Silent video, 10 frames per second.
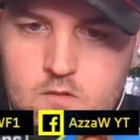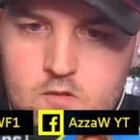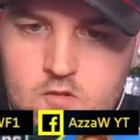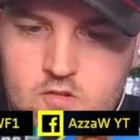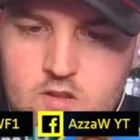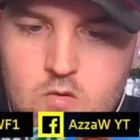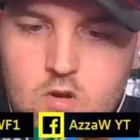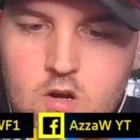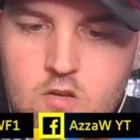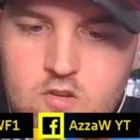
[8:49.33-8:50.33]
Still
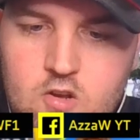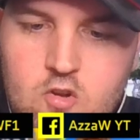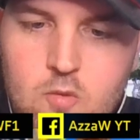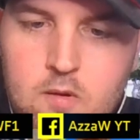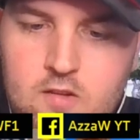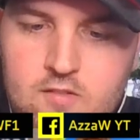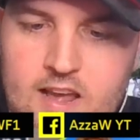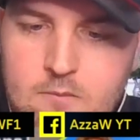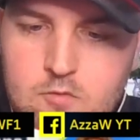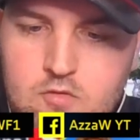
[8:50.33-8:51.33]
got a couple of
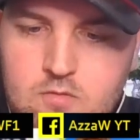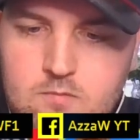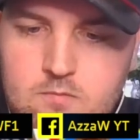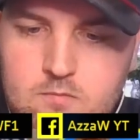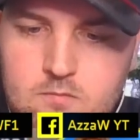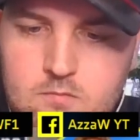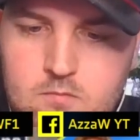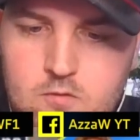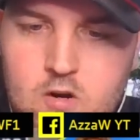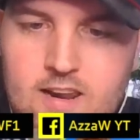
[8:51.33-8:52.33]
laps.
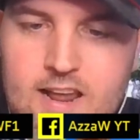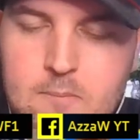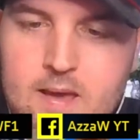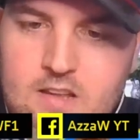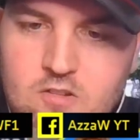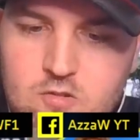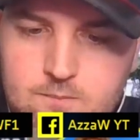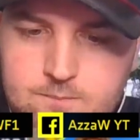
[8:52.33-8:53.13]
We're on lap 8.